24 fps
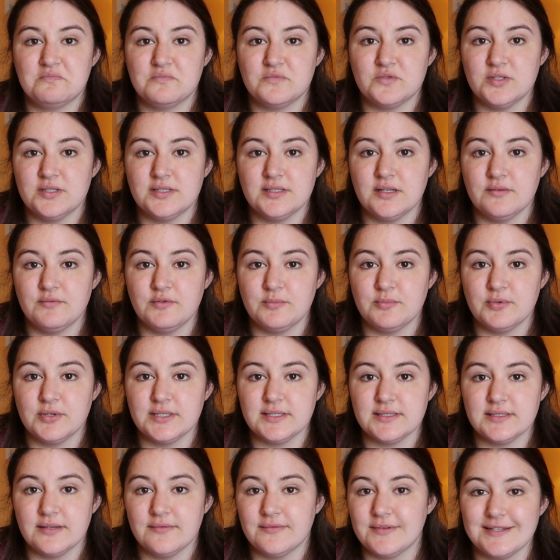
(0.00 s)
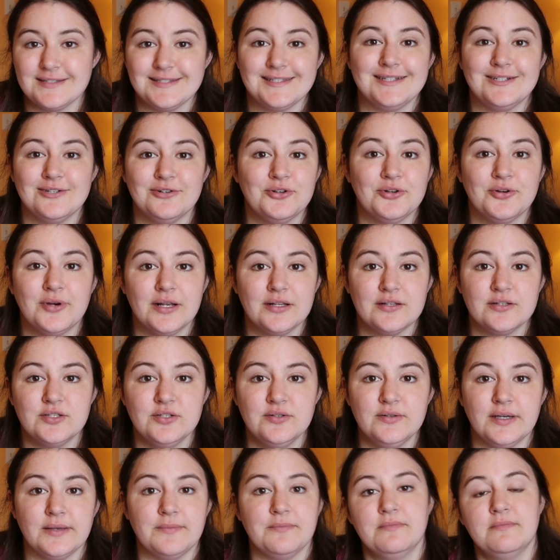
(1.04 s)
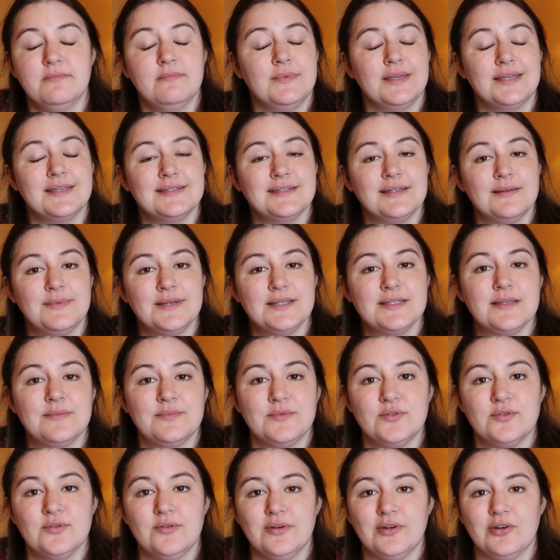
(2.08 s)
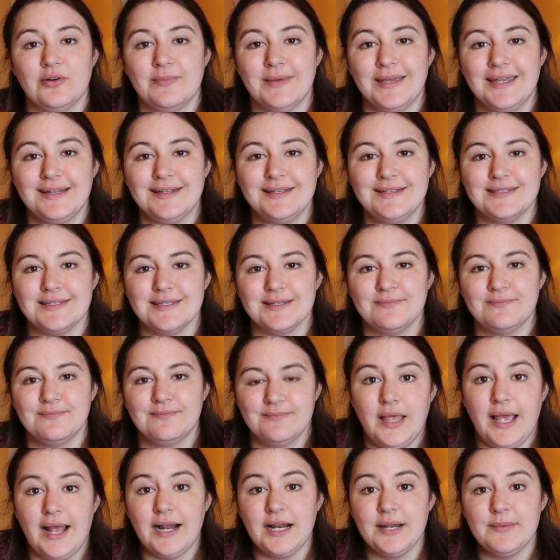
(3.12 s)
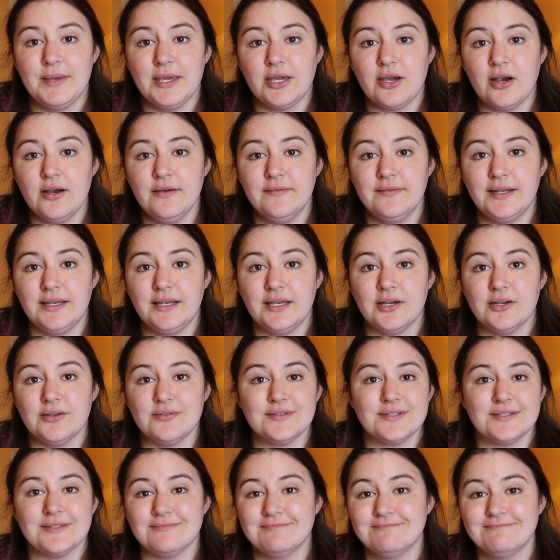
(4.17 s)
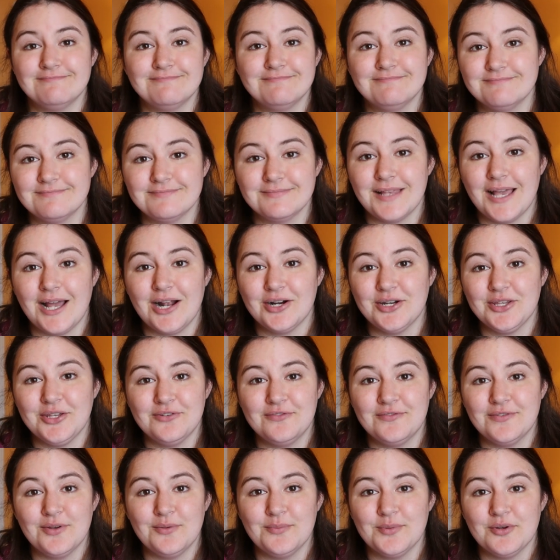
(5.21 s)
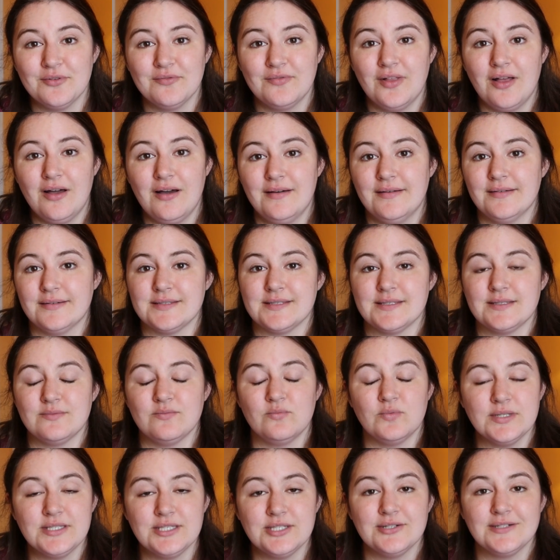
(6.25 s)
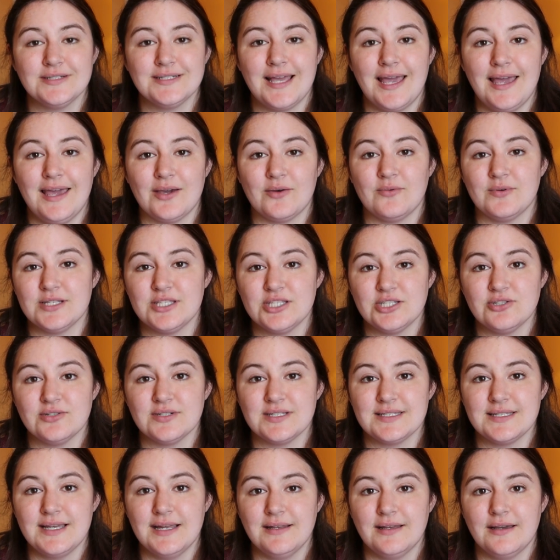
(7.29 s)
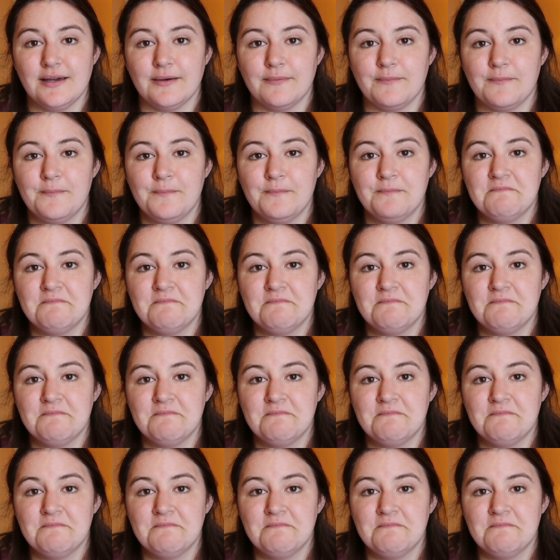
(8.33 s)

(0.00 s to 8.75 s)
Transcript: just never print stuff because they don't know how to do it. Make a step-by-step tutorial, make it easy. How to make art videos. How do you film your vlogs? What's your tech? What's your setup?